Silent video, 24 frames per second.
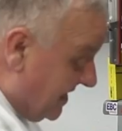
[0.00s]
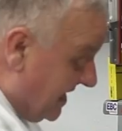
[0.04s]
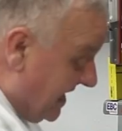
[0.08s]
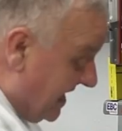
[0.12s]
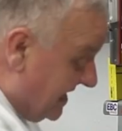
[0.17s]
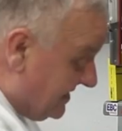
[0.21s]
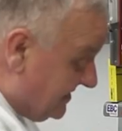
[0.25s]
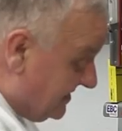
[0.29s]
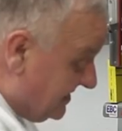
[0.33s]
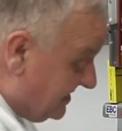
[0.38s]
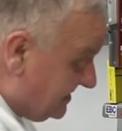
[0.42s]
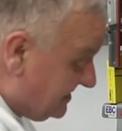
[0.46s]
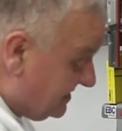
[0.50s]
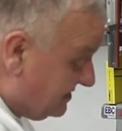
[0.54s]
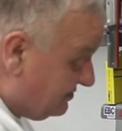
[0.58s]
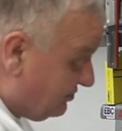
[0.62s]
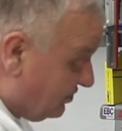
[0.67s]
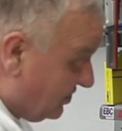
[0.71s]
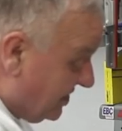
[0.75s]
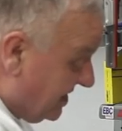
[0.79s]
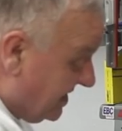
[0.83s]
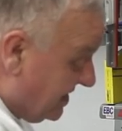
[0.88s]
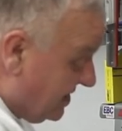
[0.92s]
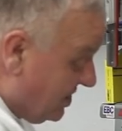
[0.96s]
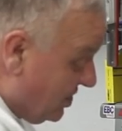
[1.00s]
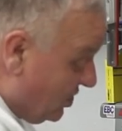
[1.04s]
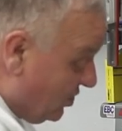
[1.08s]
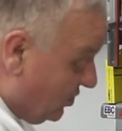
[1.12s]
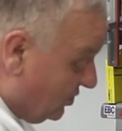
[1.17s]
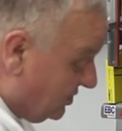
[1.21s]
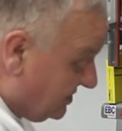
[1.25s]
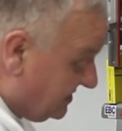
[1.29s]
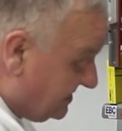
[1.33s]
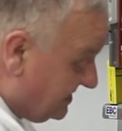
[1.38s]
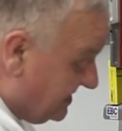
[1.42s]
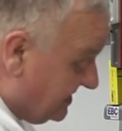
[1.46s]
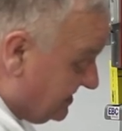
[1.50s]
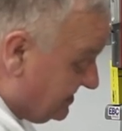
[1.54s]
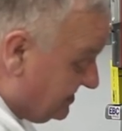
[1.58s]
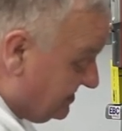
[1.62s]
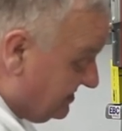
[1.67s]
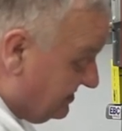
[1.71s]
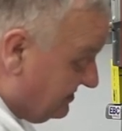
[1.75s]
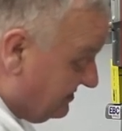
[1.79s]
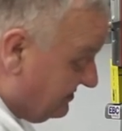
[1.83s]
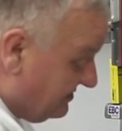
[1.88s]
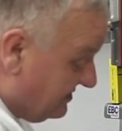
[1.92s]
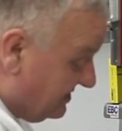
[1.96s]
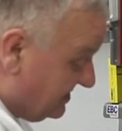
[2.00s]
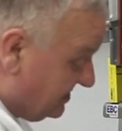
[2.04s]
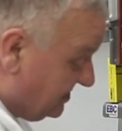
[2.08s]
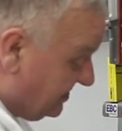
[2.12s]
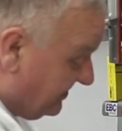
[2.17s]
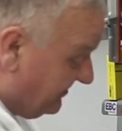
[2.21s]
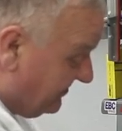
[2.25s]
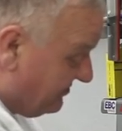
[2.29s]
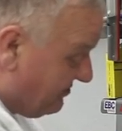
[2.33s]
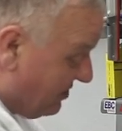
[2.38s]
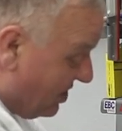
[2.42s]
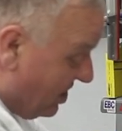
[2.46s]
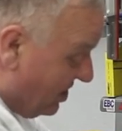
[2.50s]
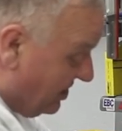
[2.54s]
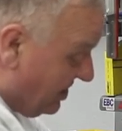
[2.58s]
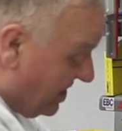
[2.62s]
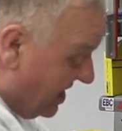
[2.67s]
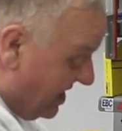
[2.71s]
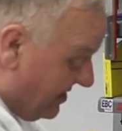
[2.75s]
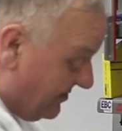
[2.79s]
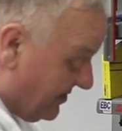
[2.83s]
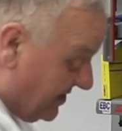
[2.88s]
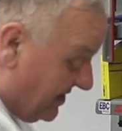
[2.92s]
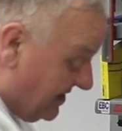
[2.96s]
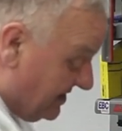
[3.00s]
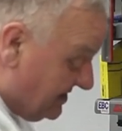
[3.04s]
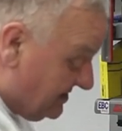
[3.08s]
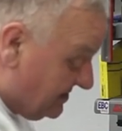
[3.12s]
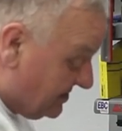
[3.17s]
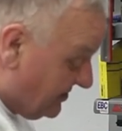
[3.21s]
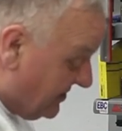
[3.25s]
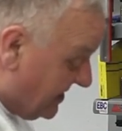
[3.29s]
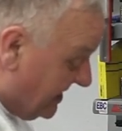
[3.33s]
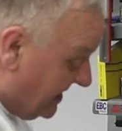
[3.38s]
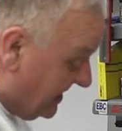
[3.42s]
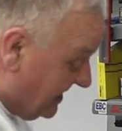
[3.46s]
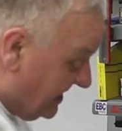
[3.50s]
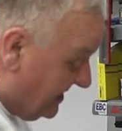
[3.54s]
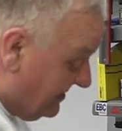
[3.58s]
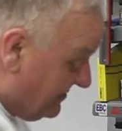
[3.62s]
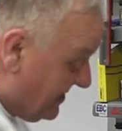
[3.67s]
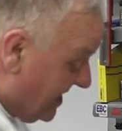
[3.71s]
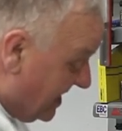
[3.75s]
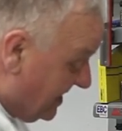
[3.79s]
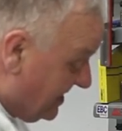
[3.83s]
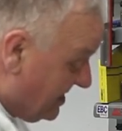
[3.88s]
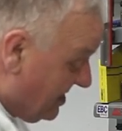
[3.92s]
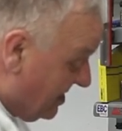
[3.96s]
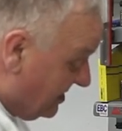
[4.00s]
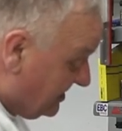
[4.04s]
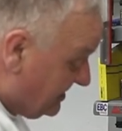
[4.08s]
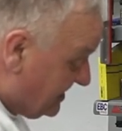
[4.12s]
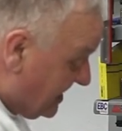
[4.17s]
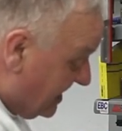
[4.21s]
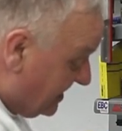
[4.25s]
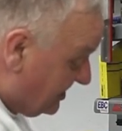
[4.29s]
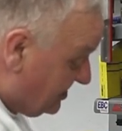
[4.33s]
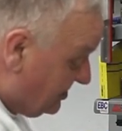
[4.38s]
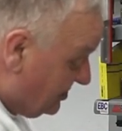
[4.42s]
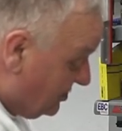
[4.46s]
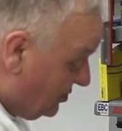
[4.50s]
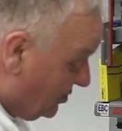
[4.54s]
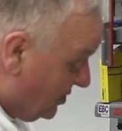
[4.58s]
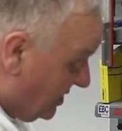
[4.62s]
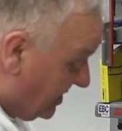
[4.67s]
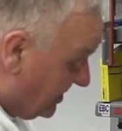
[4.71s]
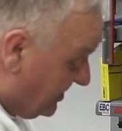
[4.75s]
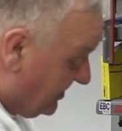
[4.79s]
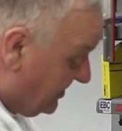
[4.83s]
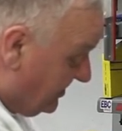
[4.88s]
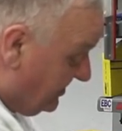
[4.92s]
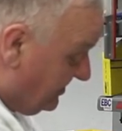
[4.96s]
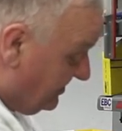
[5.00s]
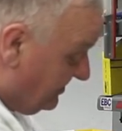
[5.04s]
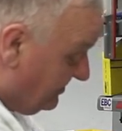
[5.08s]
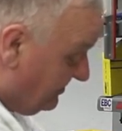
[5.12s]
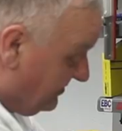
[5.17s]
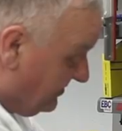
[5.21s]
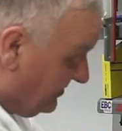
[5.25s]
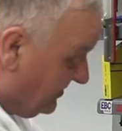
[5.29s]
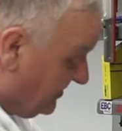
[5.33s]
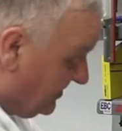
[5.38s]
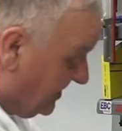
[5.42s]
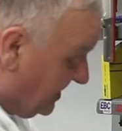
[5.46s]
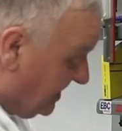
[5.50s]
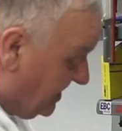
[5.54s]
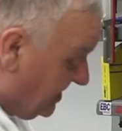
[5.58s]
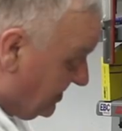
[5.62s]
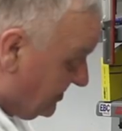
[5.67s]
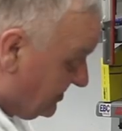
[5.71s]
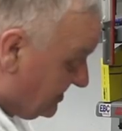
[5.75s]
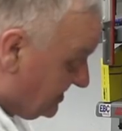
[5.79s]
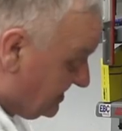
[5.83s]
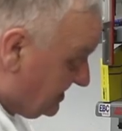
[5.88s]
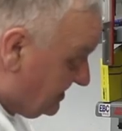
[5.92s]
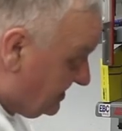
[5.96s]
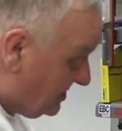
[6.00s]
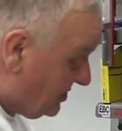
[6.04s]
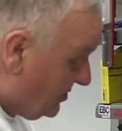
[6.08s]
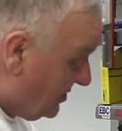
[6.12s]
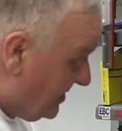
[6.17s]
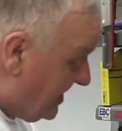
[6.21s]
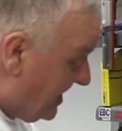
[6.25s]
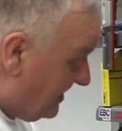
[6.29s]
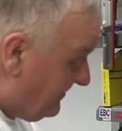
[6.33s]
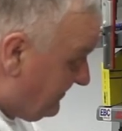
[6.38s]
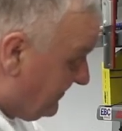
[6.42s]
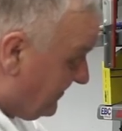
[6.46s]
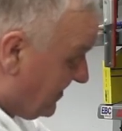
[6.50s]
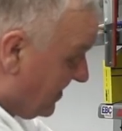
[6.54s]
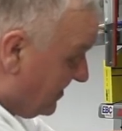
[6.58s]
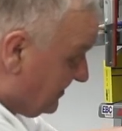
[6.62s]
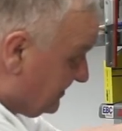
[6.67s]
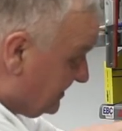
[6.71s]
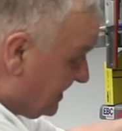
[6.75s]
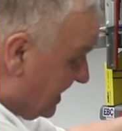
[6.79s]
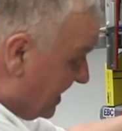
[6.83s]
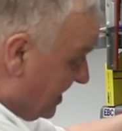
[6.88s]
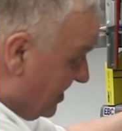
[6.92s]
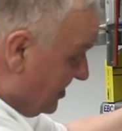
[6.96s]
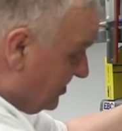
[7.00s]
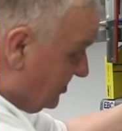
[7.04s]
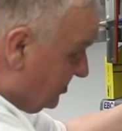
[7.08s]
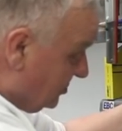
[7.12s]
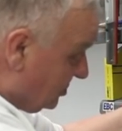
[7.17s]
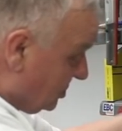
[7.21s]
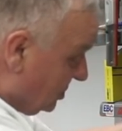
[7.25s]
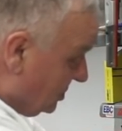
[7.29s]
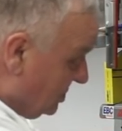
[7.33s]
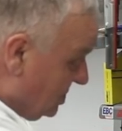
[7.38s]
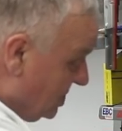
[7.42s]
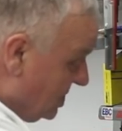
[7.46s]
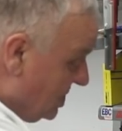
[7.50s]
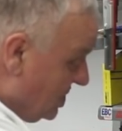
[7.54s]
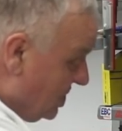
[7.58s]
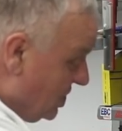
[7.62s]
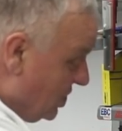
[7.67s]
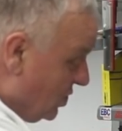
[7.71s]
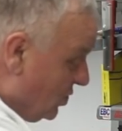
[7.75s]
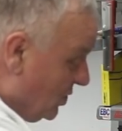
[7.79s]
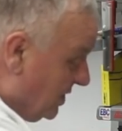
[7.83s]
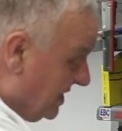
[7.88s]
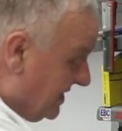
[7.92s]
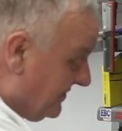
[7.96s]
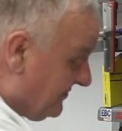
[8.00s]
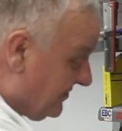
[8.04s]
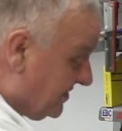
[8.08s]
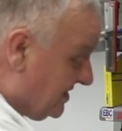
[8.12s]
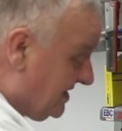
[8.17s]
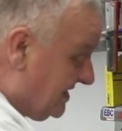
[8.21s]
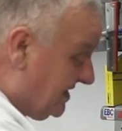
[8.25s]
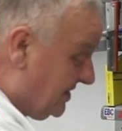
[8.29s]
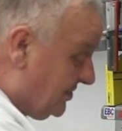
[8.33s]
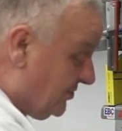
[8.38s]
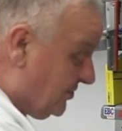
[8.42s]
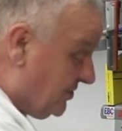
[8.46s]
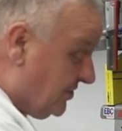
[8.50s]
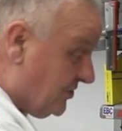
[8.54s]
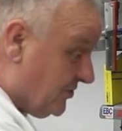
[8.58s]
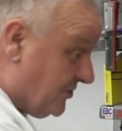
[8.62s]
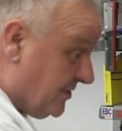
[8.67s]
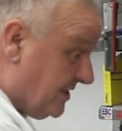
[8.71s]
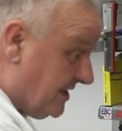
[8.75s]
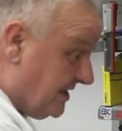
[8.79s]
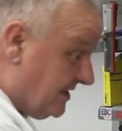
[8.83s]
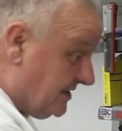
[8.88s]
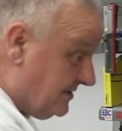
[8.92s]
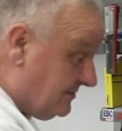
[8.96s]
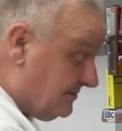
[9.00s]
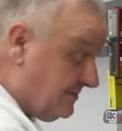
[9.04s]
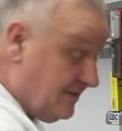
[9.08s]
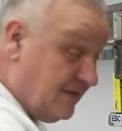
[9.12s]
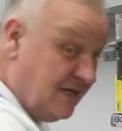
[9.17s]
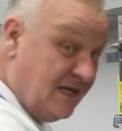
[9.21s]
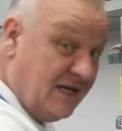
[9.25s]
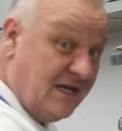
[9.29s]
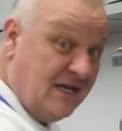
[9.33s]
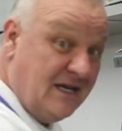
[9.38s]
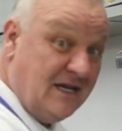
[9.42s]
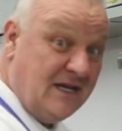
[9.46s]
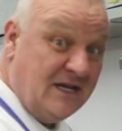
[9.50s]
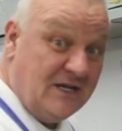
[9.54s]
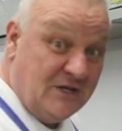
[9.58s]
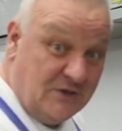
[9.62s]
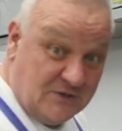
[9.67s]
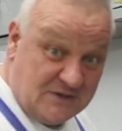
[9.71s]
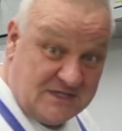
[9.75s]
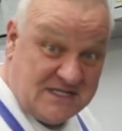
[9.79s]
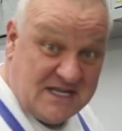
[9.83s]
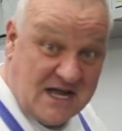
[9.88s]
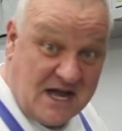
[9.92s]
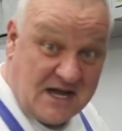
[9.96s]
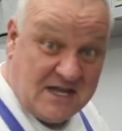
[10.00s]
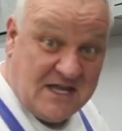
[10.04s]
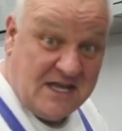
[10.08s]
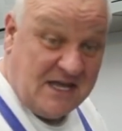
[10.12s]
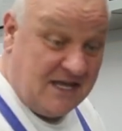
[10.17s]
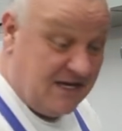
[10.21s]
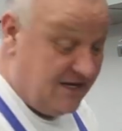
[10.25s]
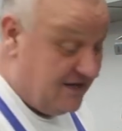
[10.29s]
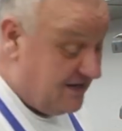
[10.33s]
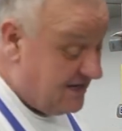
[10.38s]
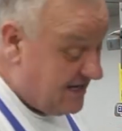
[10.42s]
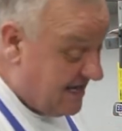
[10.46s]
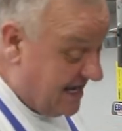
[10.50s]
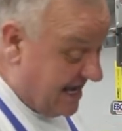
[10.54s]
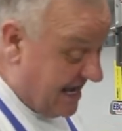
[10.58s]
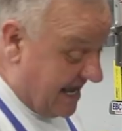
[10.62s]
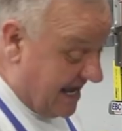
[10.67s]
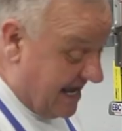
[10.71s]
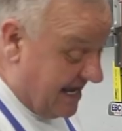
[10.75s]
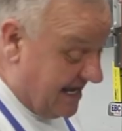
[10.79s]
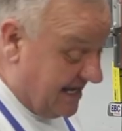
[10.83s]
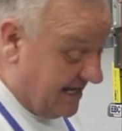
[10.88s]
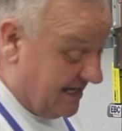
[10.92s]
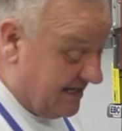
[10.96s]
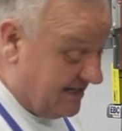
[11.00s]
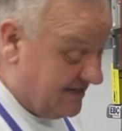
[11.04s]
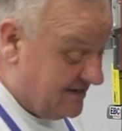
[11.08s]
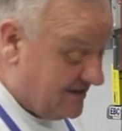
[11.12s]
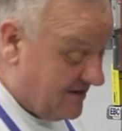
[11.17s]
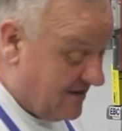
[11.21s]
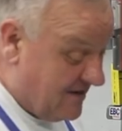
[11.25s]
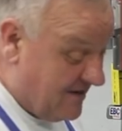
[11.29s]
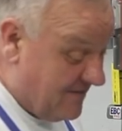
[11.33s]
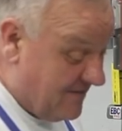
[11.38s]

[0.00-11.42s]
And this spring holds this shift pawl up so that it can make contact with the gears. So when that falls down, whatever gear you're in, you're stuck in. And